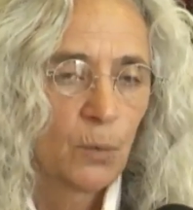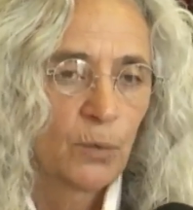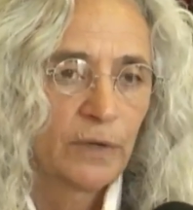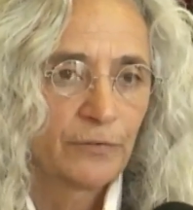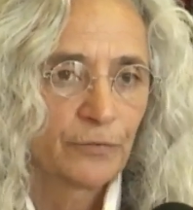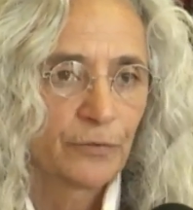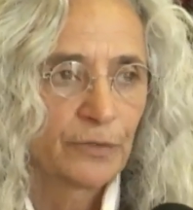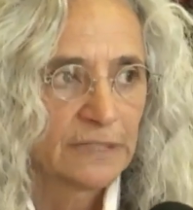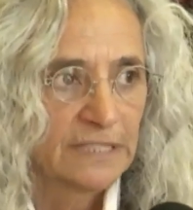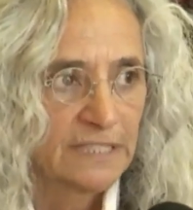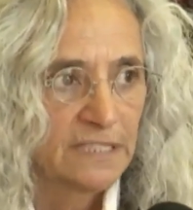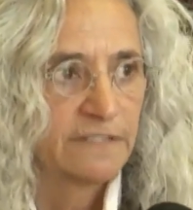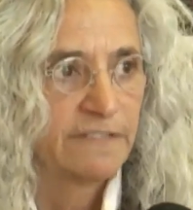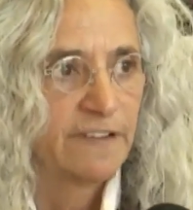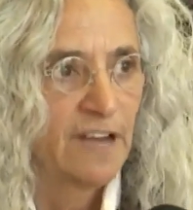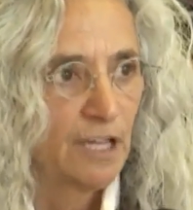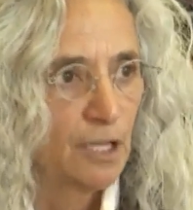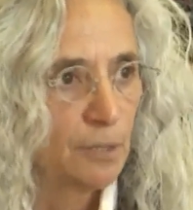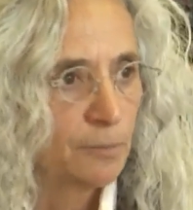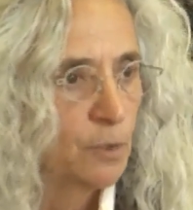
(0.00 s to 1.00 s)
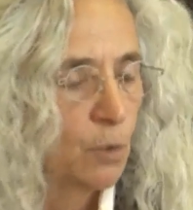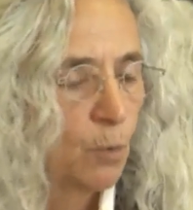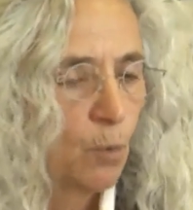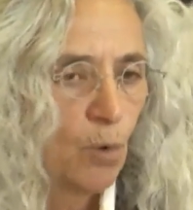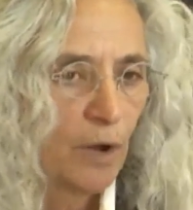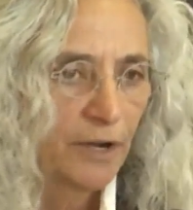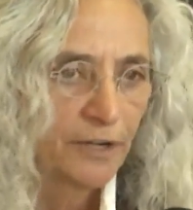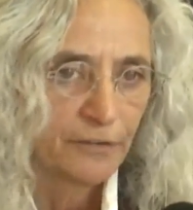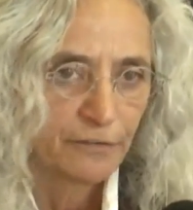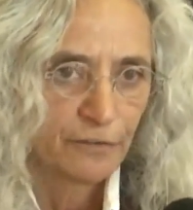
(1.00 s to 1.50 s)
We've really developed a
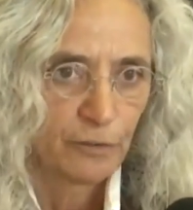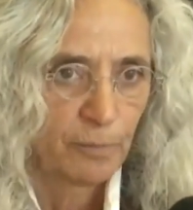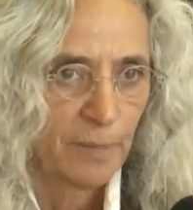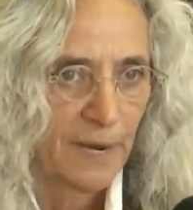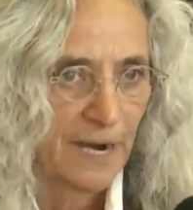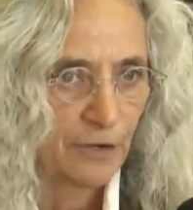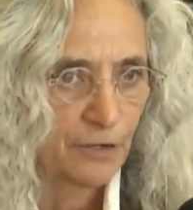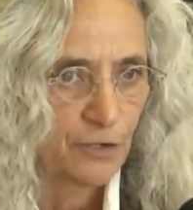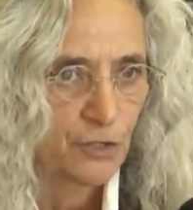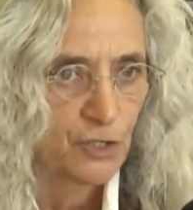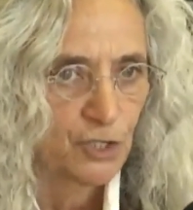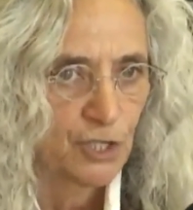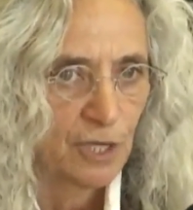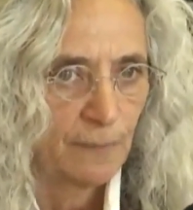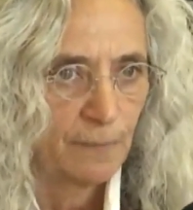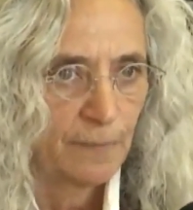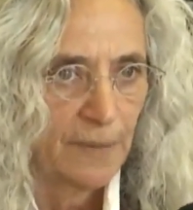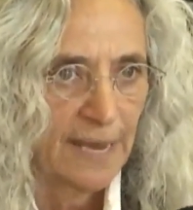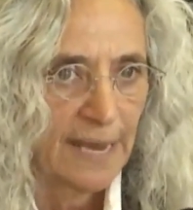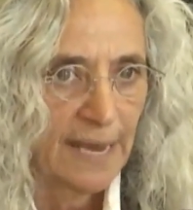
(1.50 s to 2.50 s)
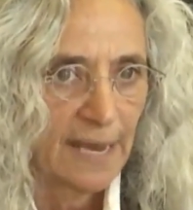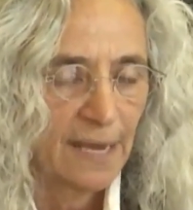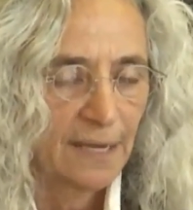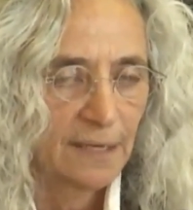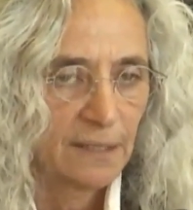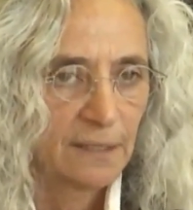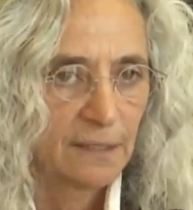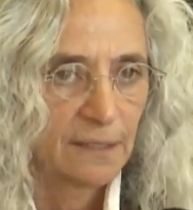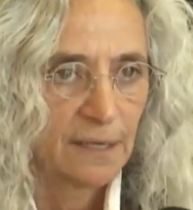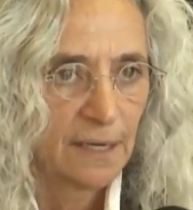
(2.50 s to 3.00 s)
wonderful partnership,
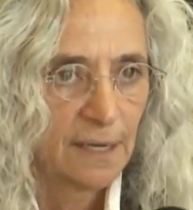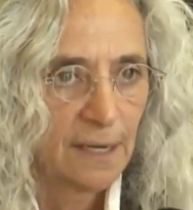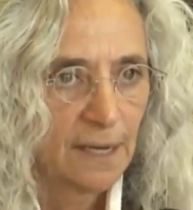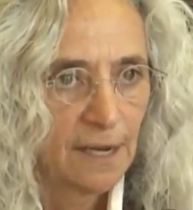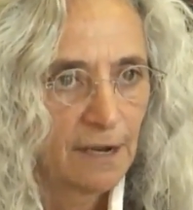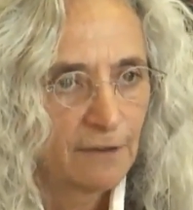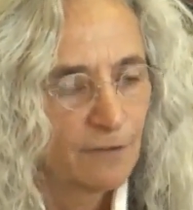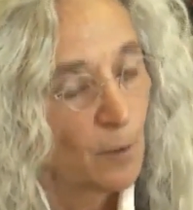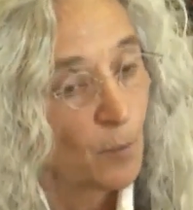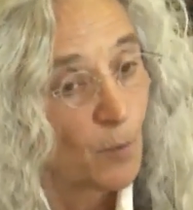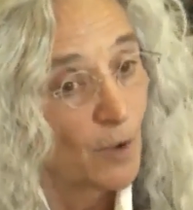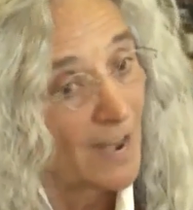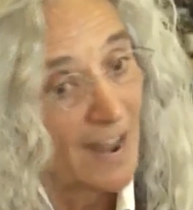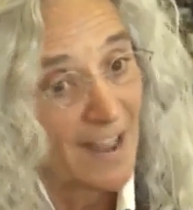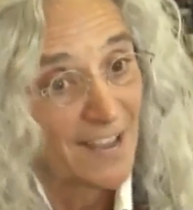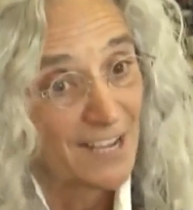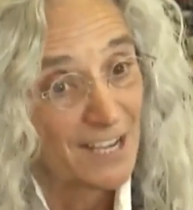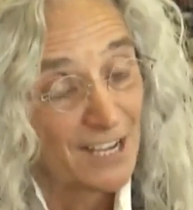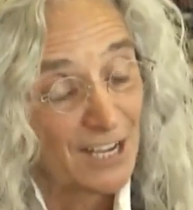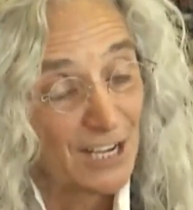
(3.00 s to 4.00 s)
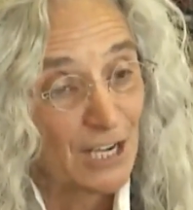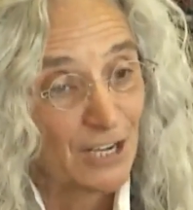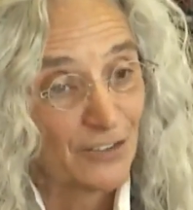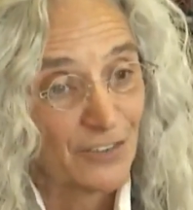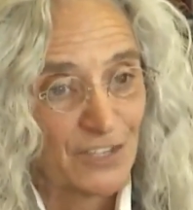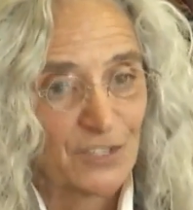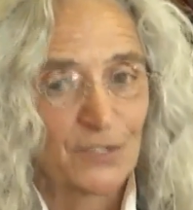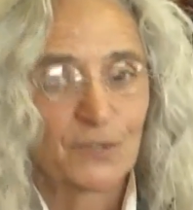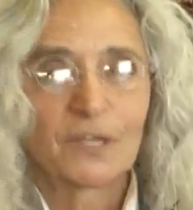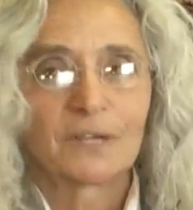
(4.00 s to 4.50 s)
and from what I hear,
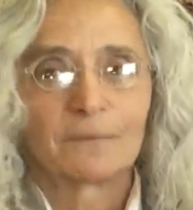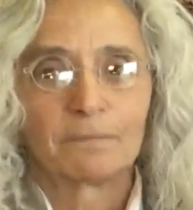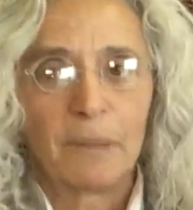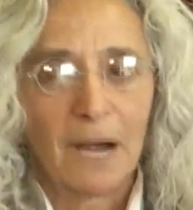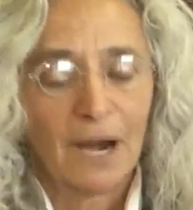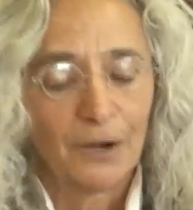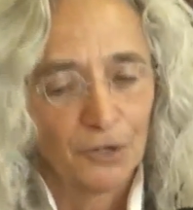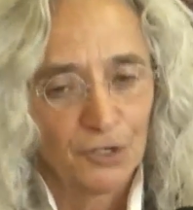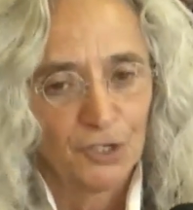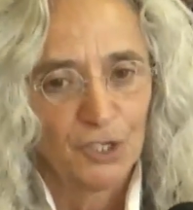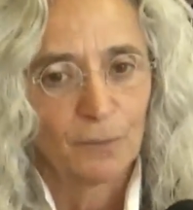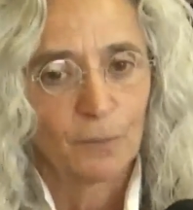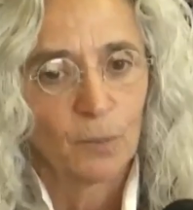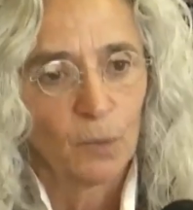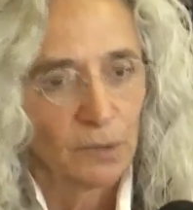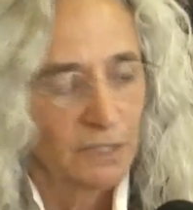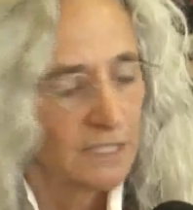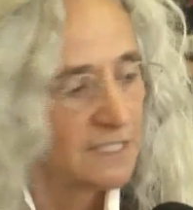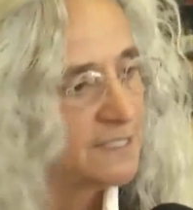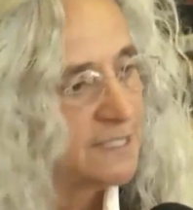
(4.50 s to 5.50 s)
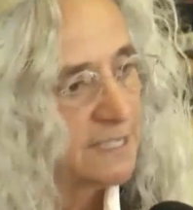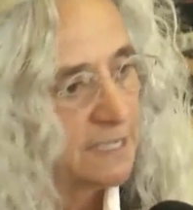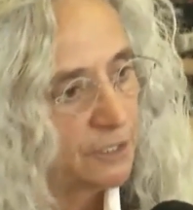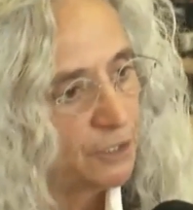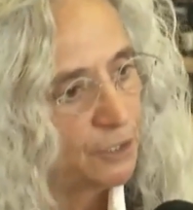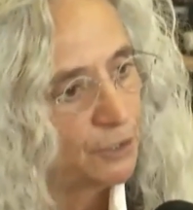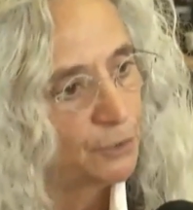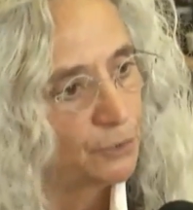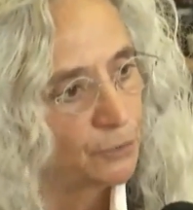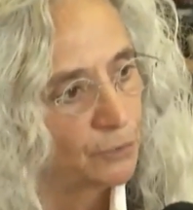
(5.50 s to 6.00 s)
this partnership will
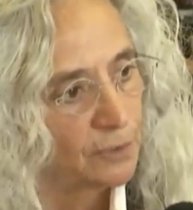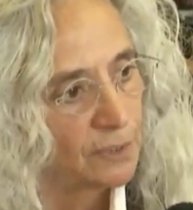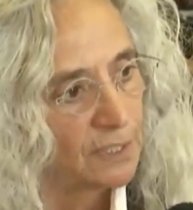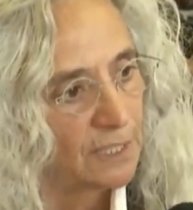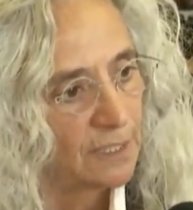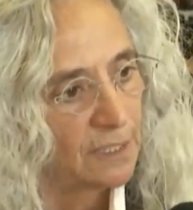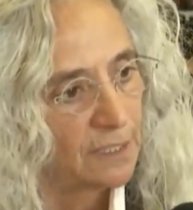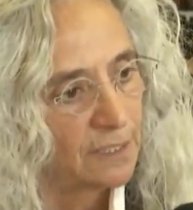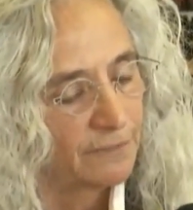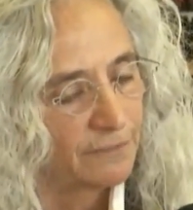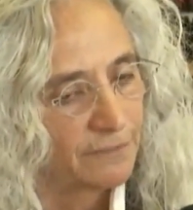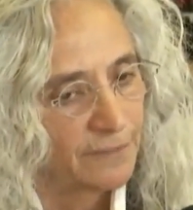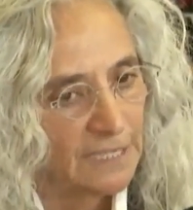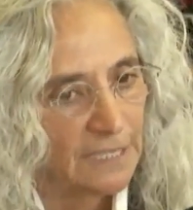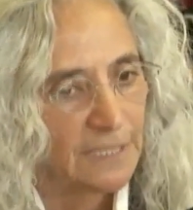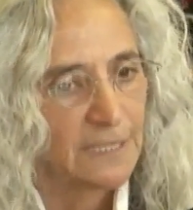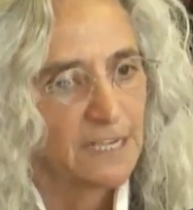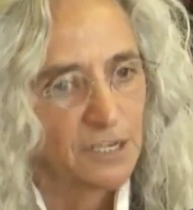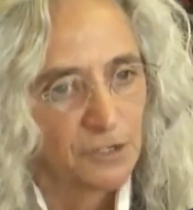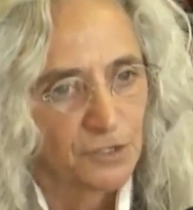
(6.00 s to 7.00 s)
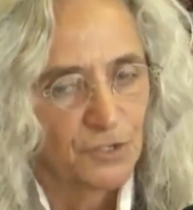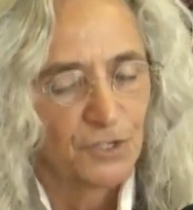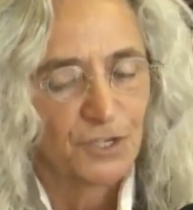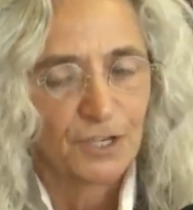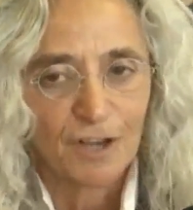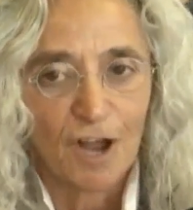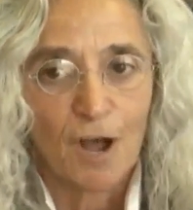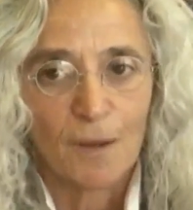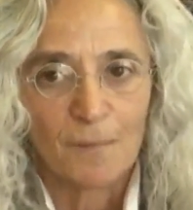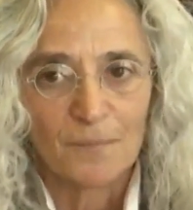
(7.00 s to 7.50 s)
continue uh, in years
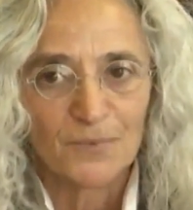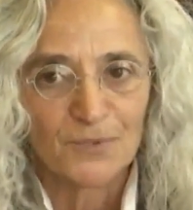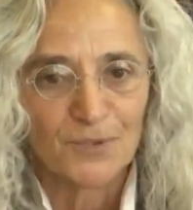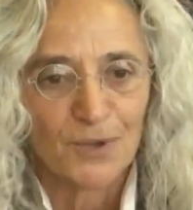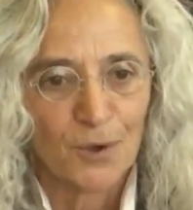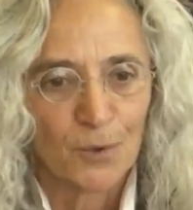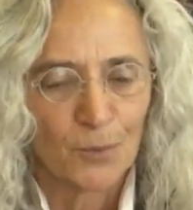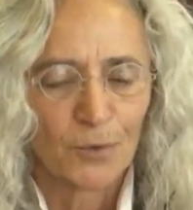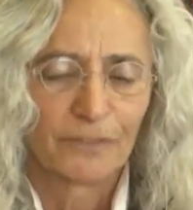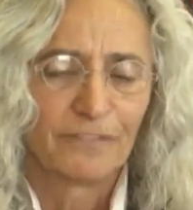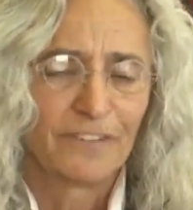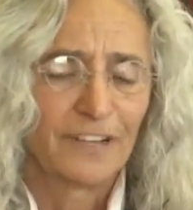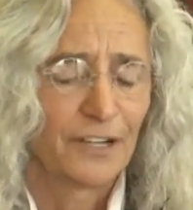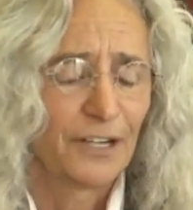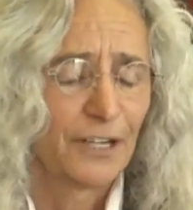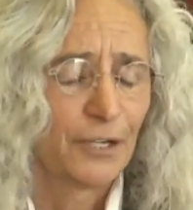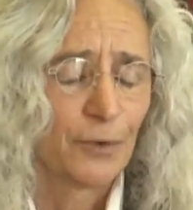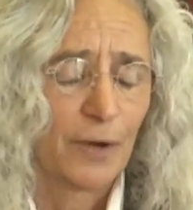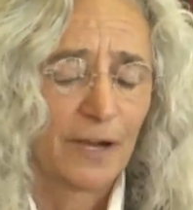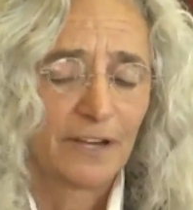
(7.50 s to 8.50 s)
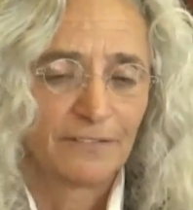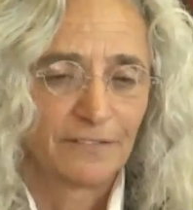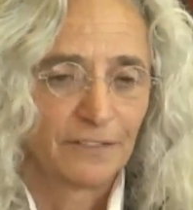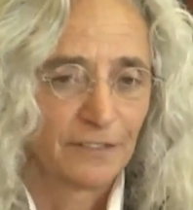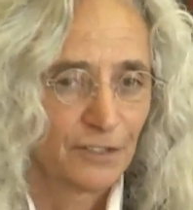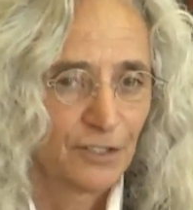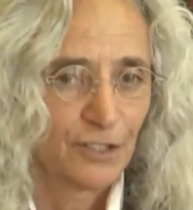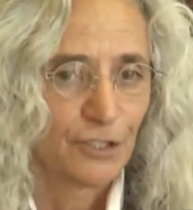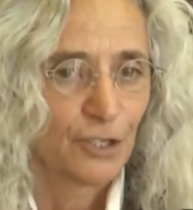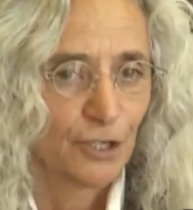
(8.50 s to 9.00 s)
to come. So we're very
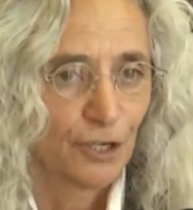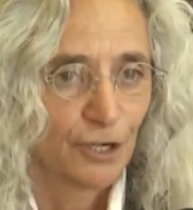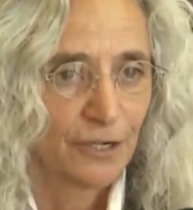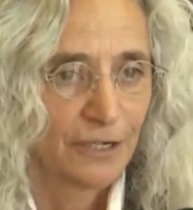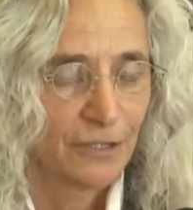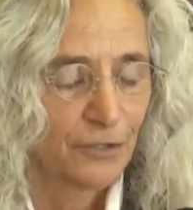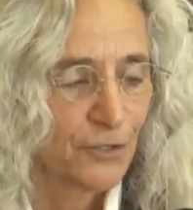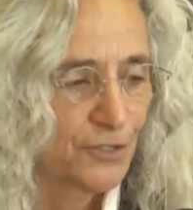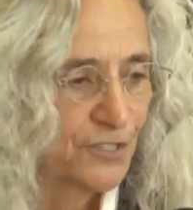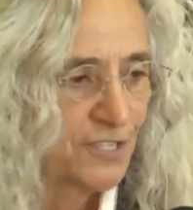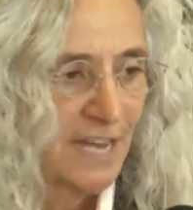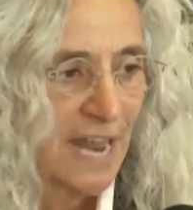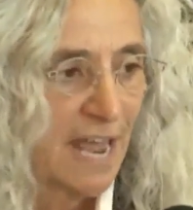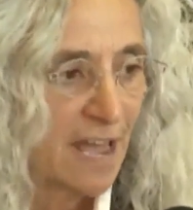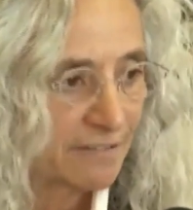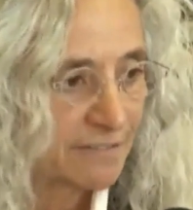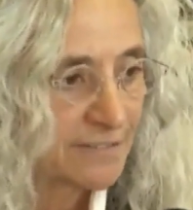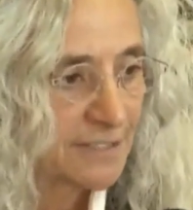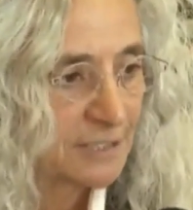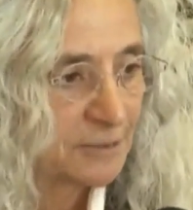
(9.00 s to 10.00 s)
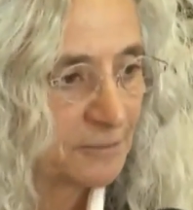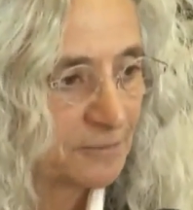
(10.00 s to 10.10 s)
grateful to her and her staff.